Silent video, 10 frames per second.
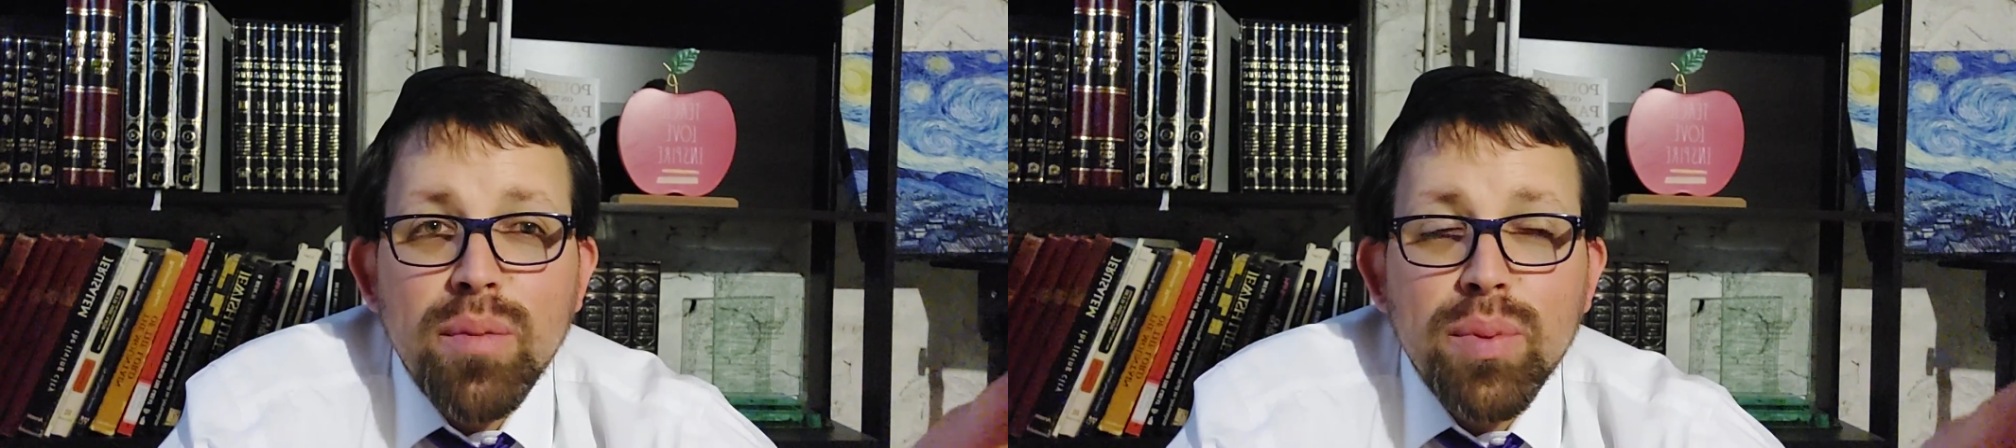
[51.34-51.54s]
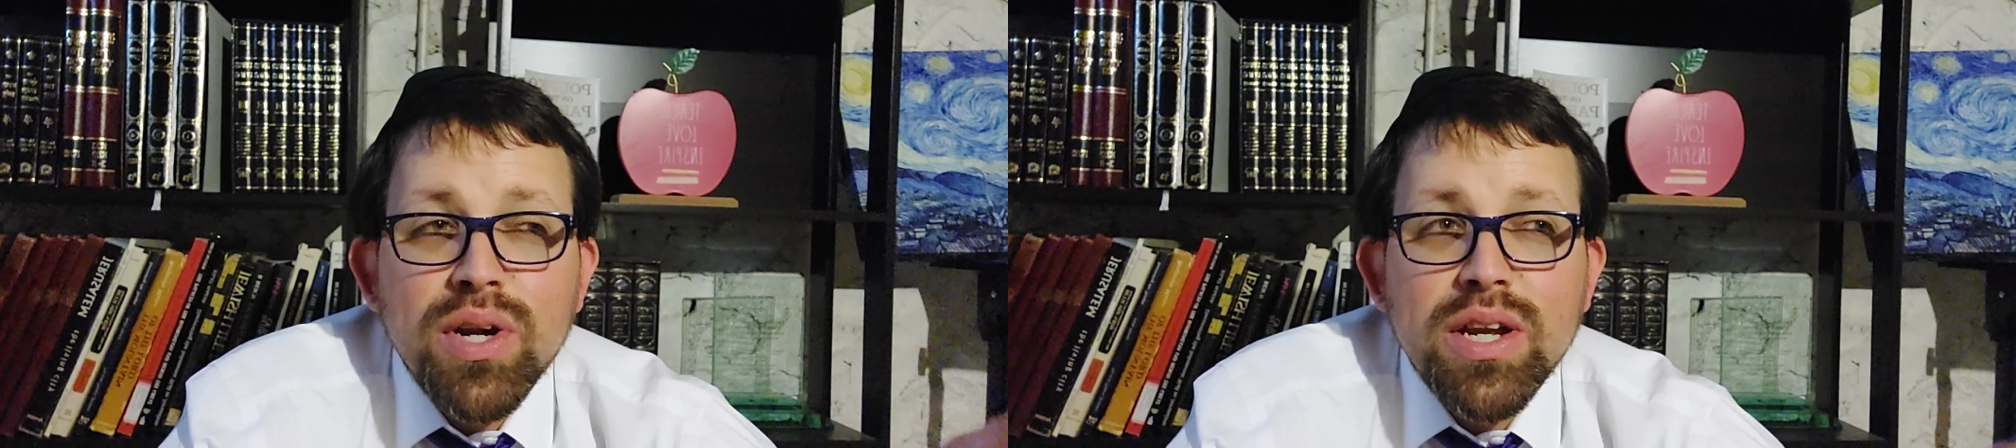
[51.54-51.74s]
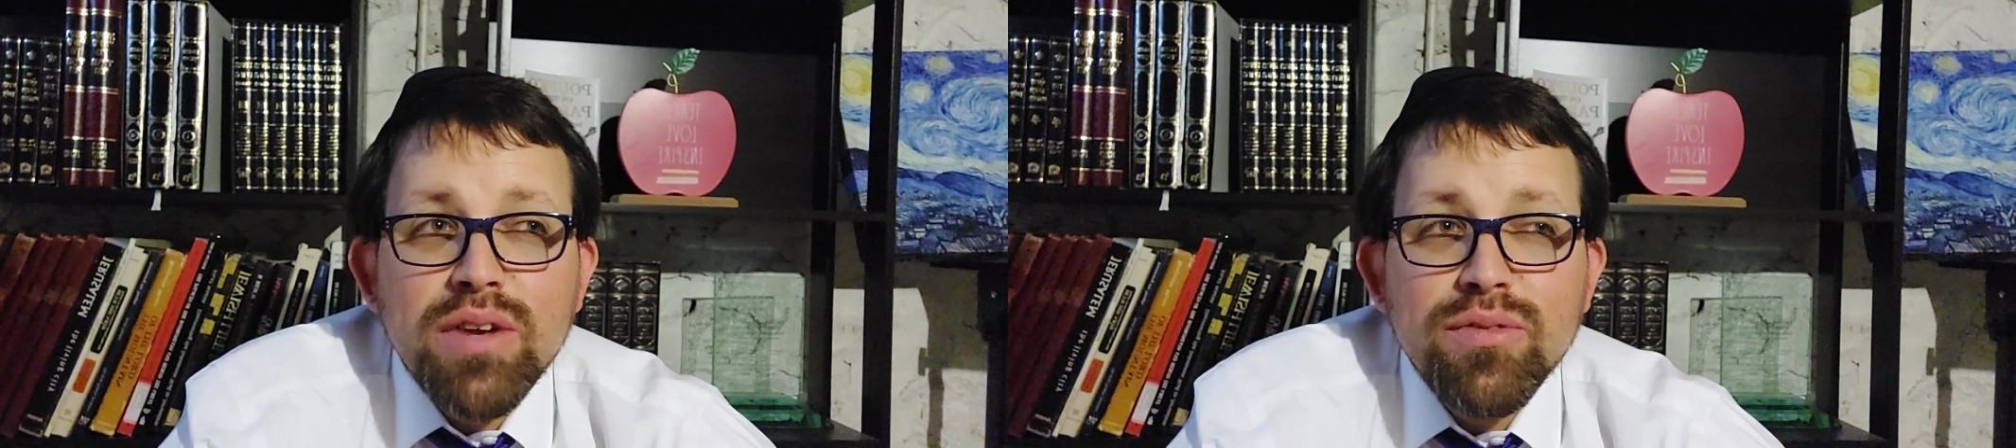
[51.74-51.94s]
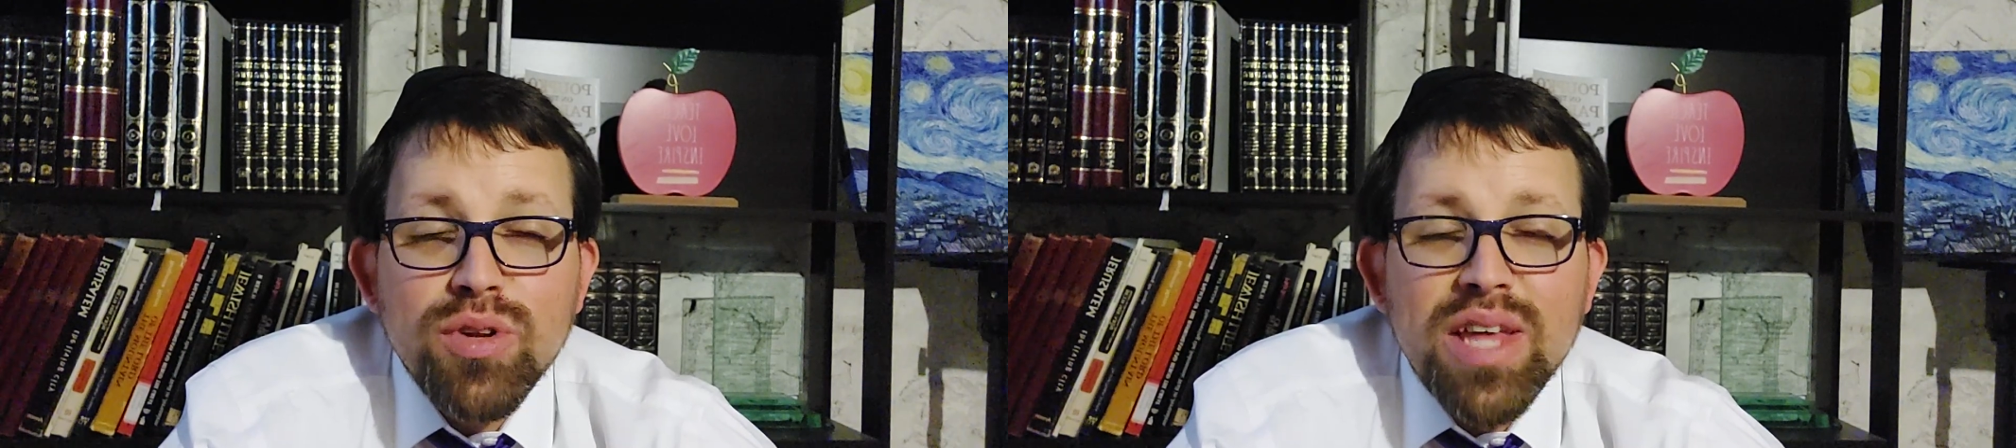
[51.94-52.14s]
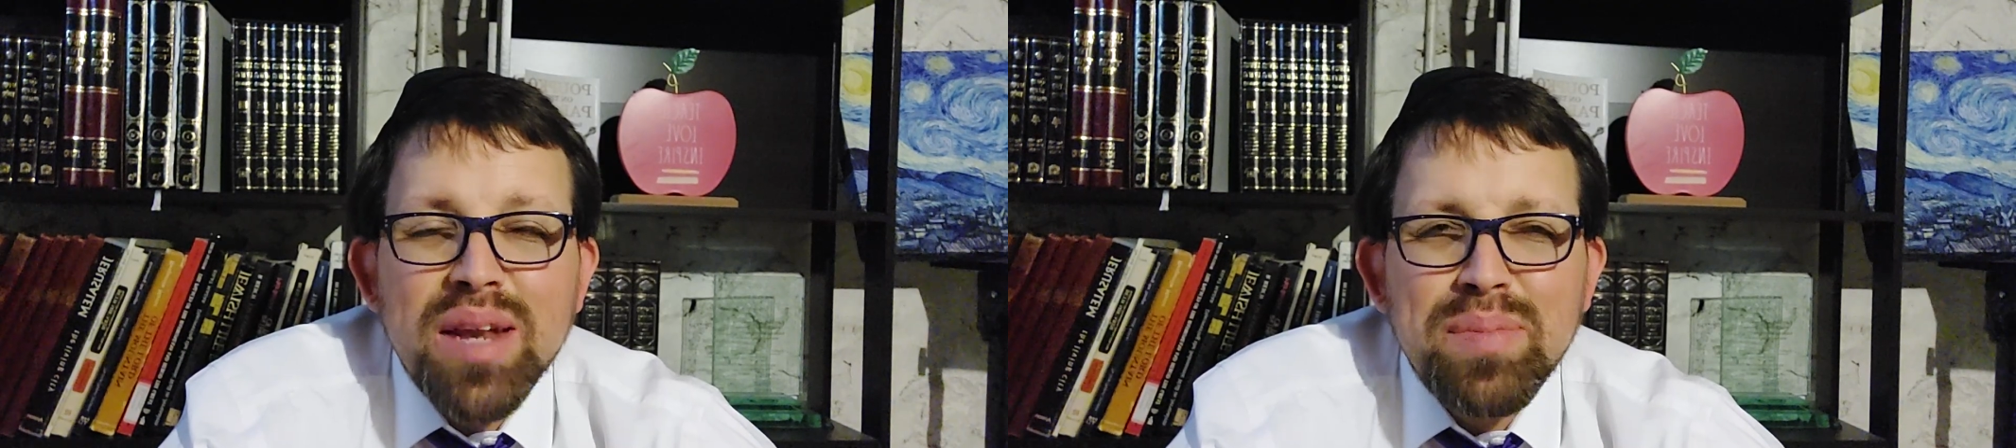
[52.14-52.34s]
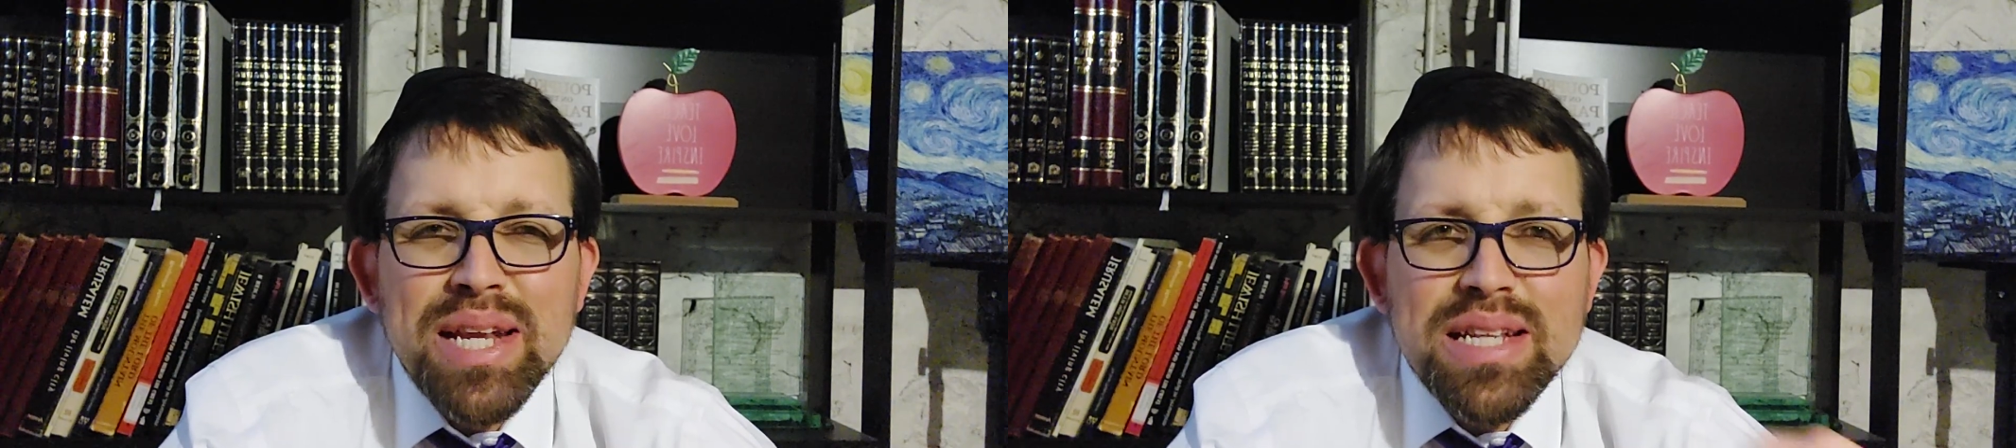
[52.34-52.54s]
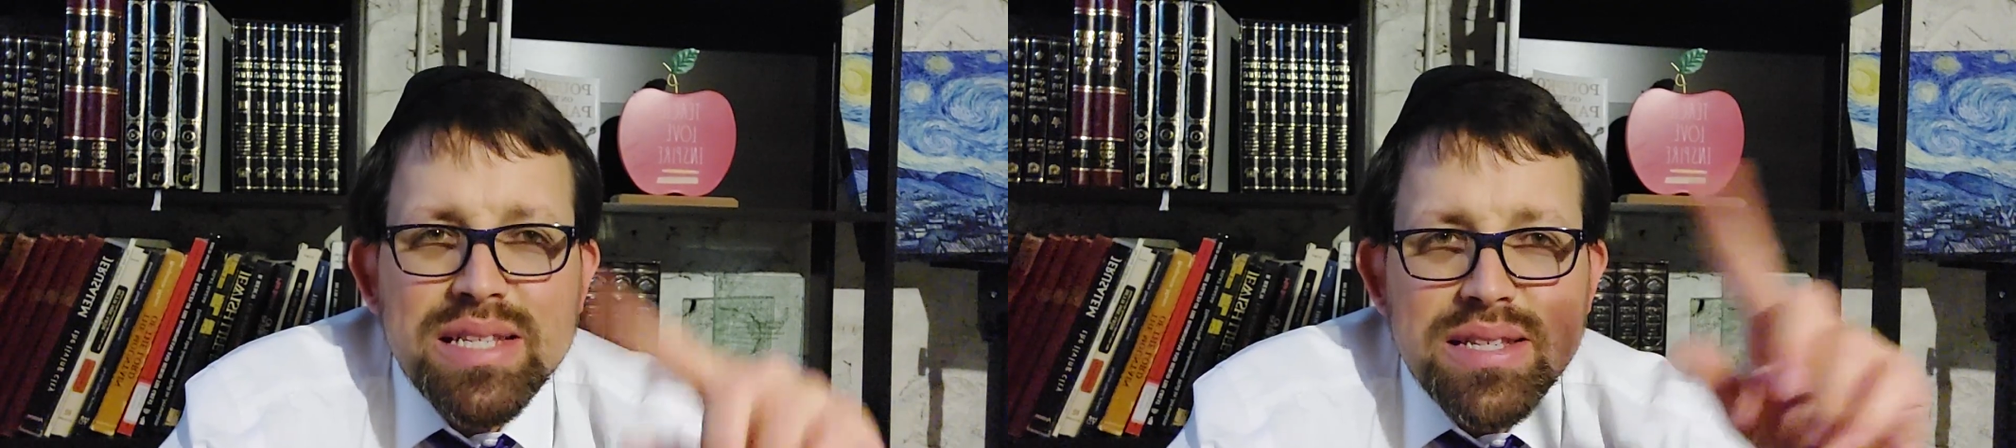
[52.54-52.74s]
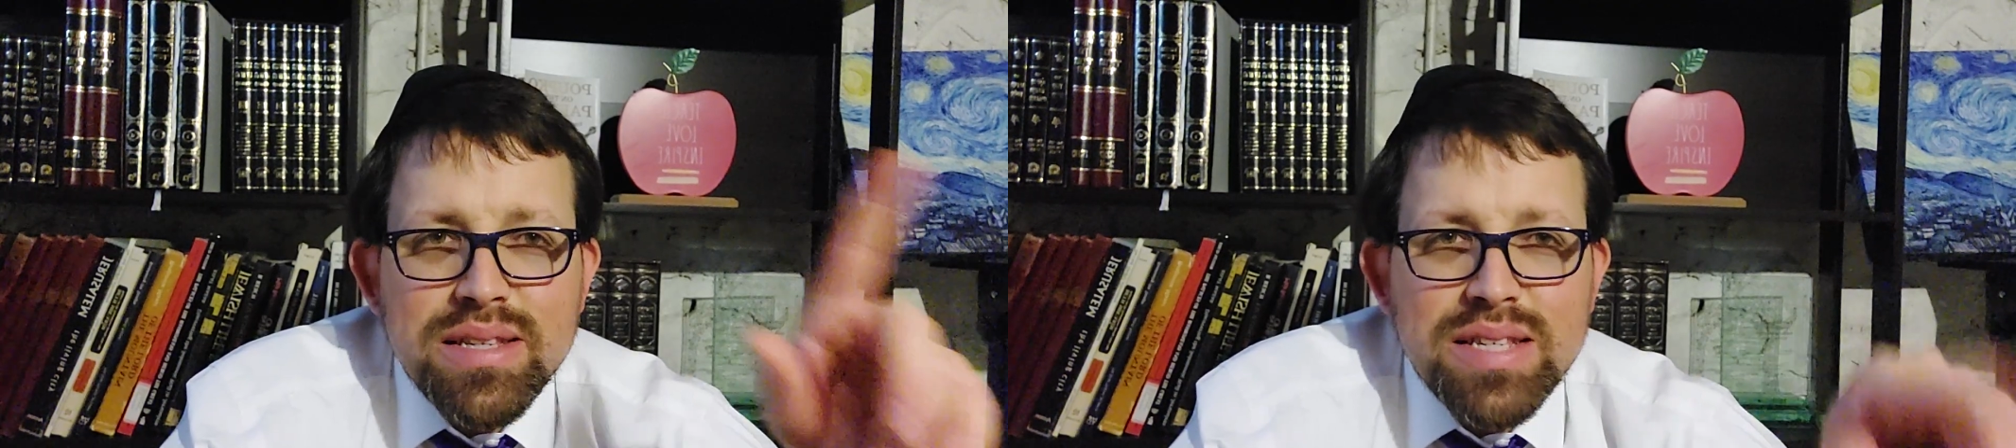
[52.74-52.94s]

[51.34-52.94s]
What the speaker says: put it in for 10 minutes.